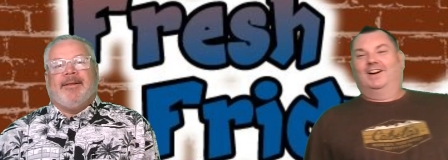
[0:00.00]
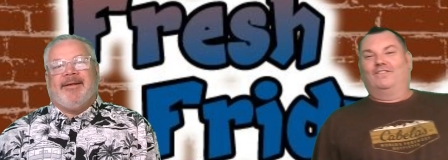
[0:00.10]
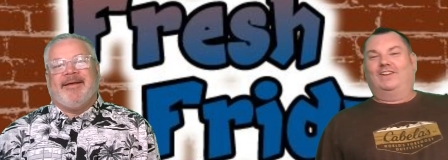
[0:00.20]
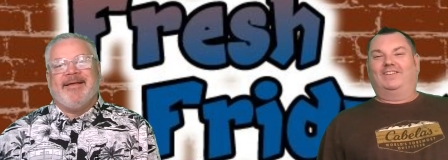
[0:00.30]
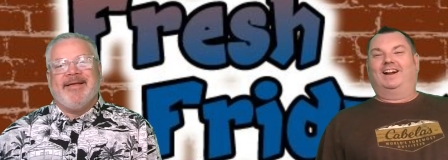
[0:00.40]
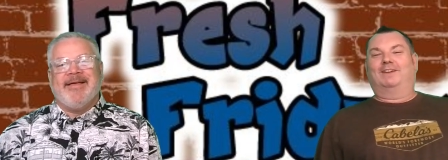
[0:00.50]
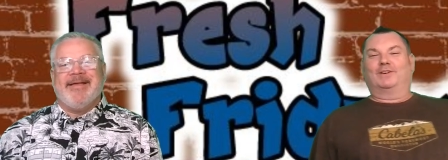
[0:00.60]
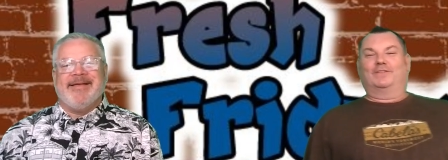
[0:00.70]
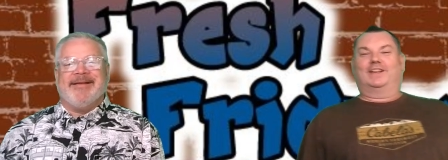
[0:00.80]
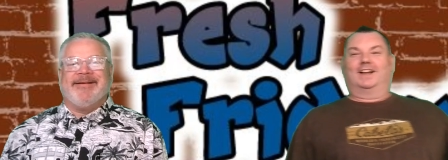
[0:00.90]
Speaker 1: Well, Rob, what
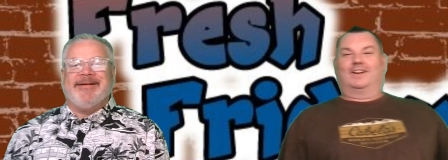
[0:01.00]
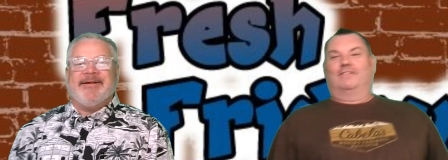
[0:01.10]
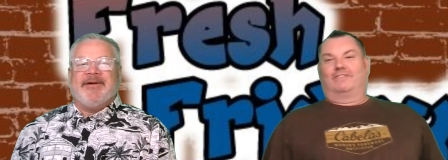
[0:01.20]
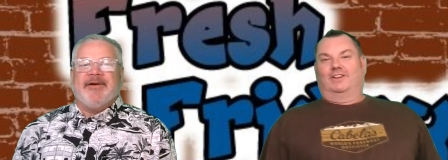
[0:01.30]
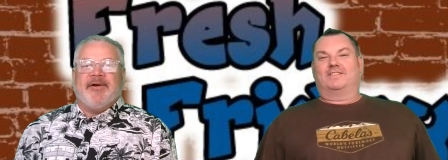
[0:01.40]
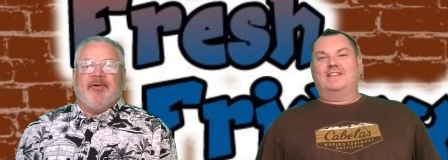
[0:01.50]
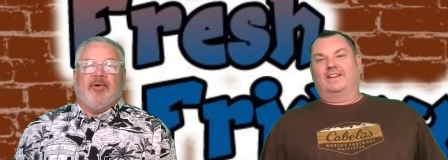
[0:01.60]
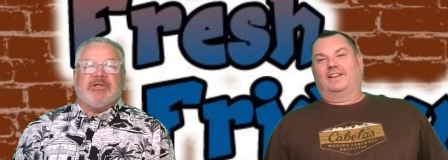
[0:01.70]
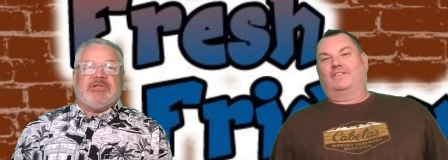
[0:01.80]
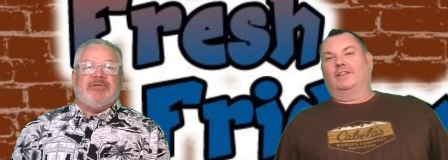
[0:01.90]
do we got going first? Not
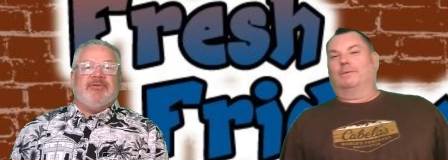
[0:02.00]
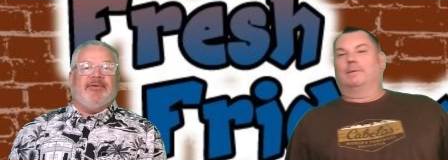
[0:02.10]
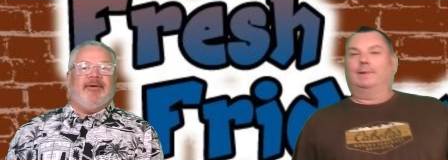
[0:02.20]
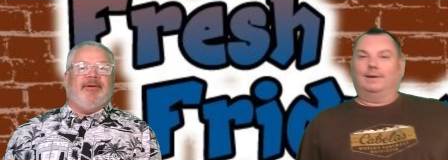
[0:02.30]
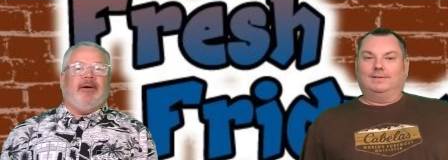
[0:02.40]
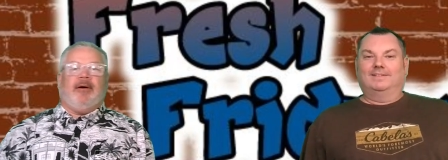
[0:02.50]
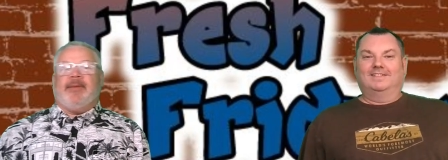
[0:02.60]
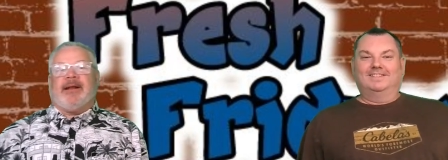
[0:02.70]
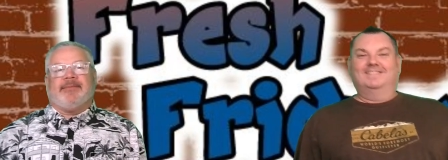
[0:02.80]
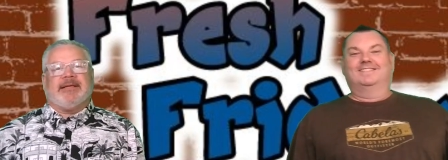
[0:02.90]
well, that I really want a beer. Oh,
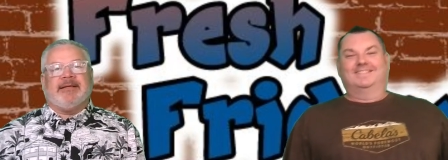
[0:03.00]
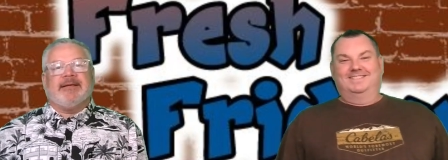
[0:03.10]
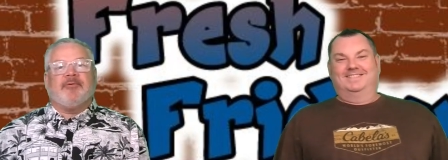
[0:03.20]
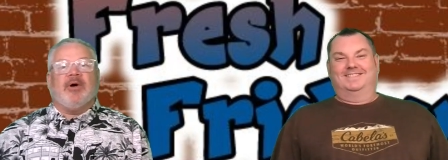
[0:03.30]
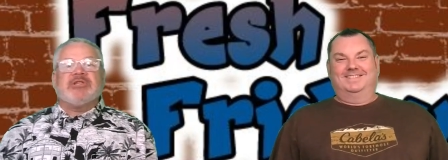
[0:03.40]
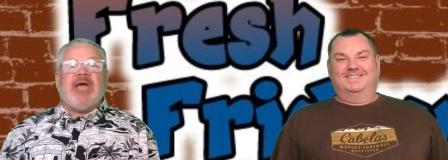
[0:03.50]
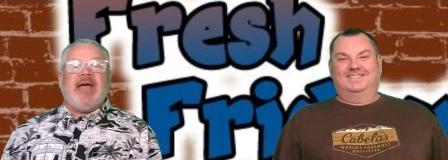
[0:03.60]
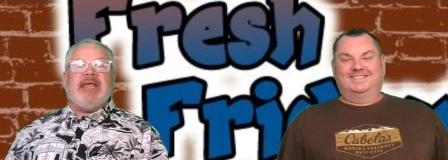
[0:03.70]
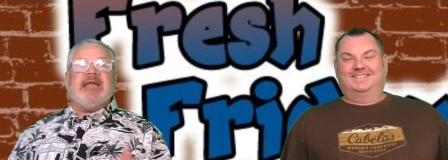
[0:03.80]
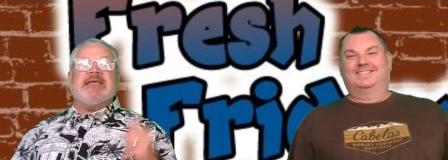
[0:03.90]
man, I'm
Speaker 2: telling you. Well, John,
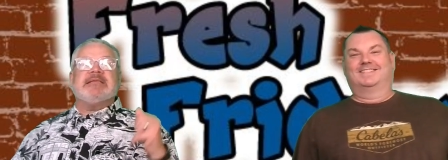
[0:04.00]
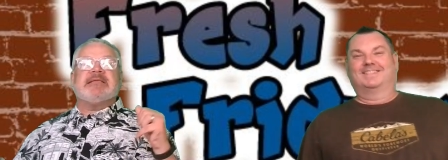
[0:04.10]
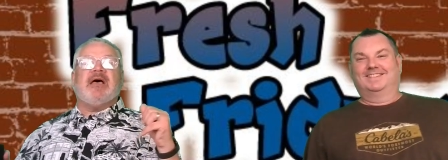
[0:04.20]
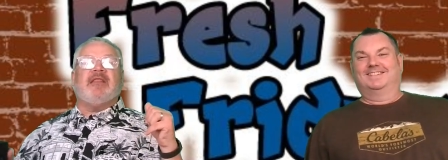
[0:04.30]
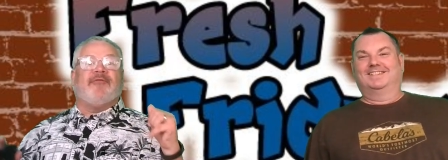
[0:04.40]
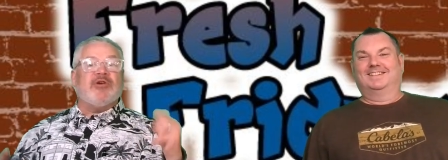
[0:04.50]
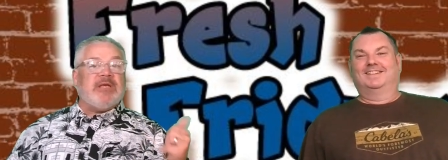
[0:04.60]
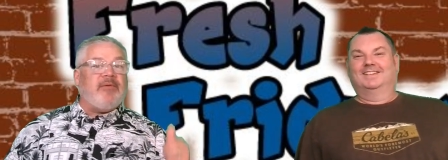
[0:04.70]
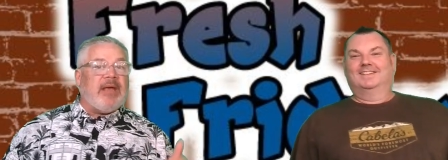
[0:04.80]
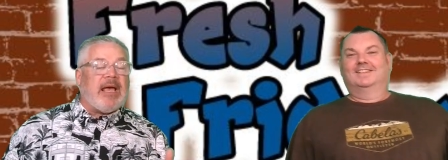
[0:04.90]
it is uh, the first
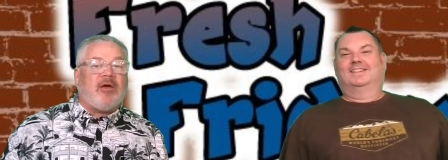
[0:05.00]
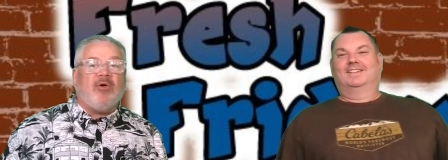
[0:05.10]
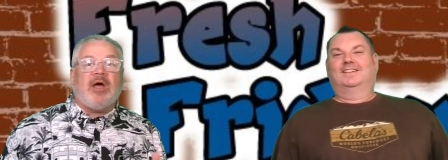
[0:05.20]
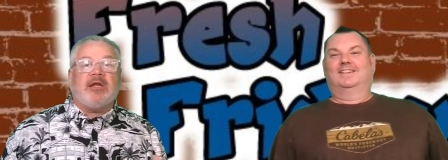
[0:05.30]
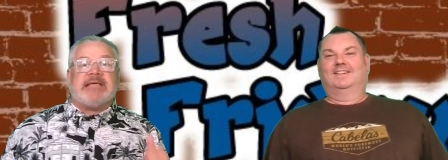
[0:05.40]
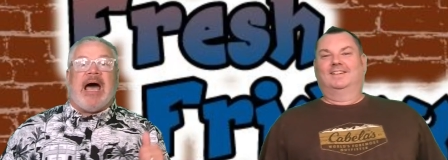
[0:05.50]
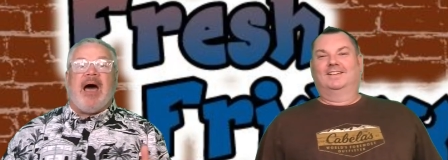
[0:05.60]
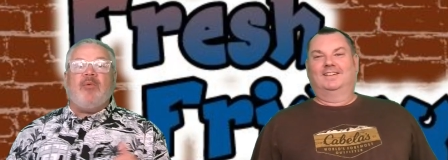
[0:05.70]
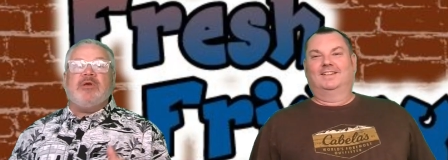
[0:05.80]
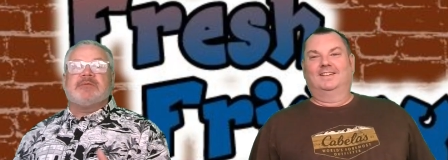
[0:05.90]
thing we got going on is
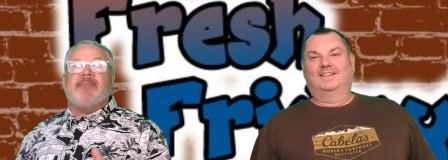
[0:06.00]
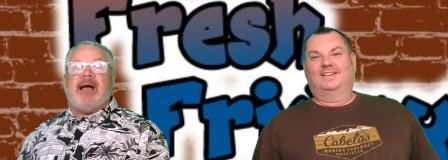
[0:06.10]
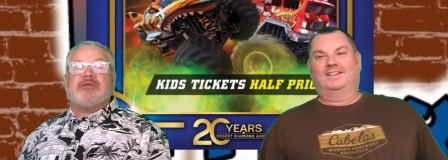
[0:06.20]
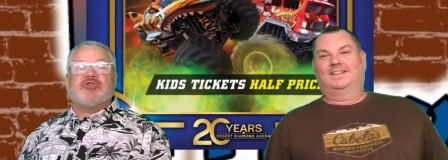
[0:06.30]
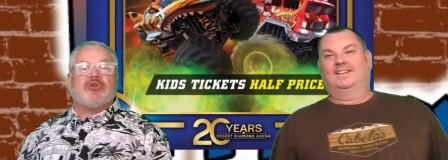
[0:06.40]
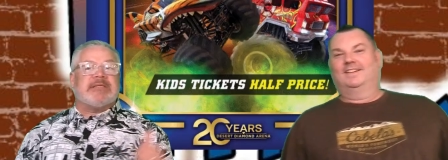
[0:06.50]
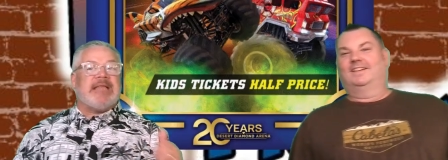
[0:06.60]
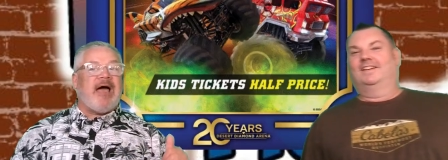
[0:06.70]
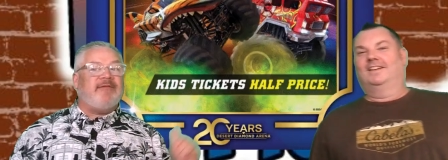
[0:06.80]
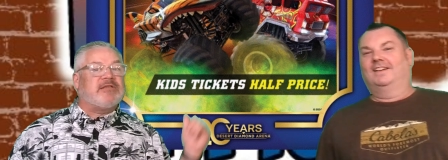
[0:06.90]
Hot Wheels Monster Trucks
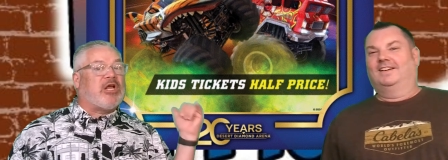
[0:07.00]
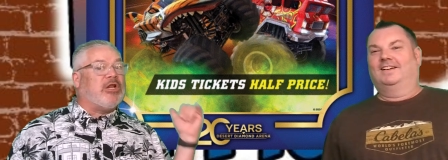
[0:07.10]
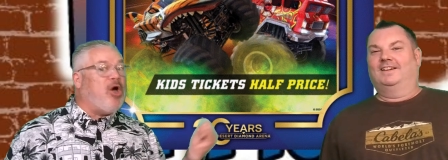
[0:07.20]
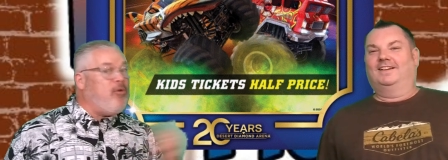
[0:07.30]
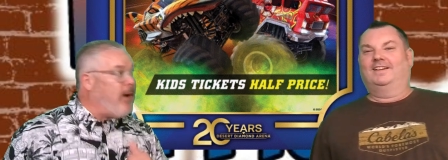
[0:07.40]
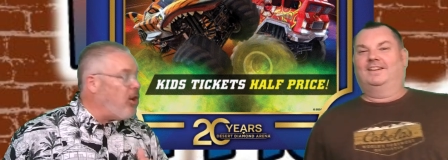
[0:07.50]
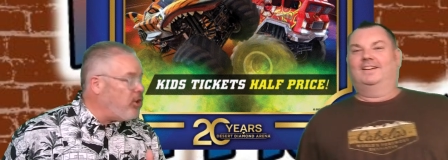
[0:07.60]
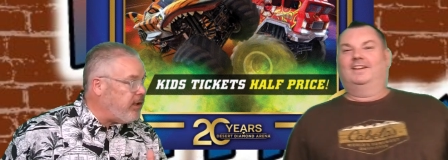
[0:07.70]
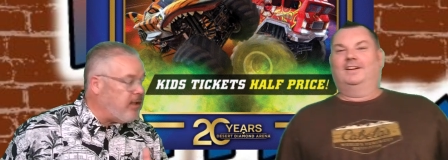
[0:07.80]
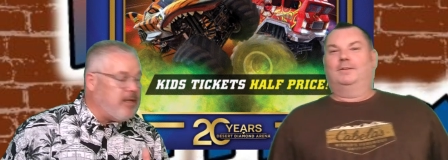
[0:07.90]
Live's Glow
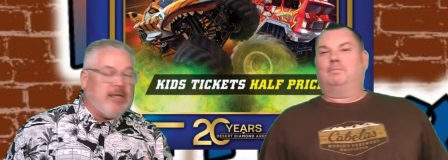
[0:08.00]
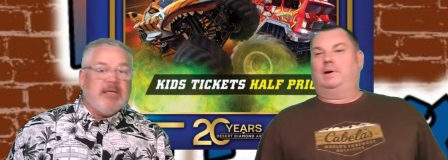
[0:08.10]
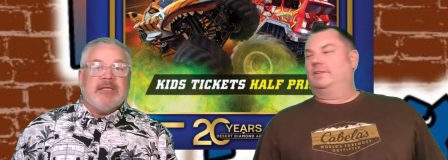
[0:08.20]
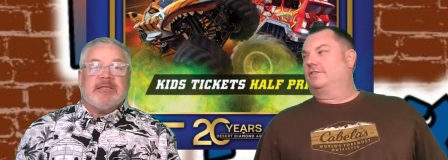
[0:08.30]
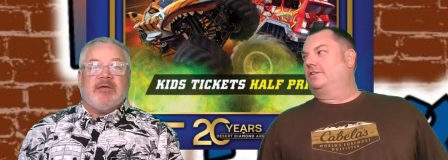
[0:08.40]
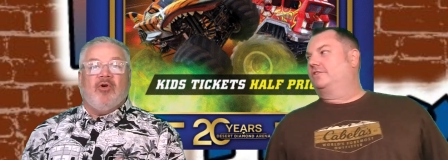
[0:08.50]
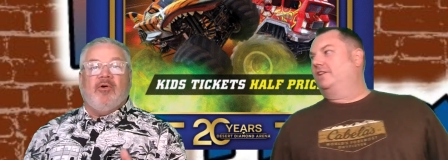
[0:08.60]
Party. Monster
Speaker 1: so,